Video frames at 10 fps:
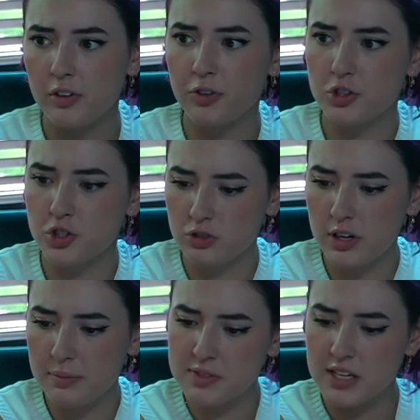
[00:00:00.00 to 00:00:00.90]
you're
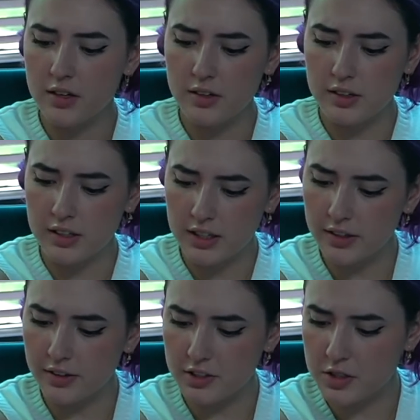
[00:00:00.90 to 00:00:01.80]
strapped here and
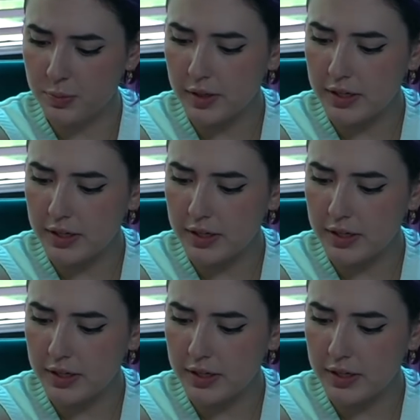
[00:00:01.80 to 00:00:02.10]
here, it's pretty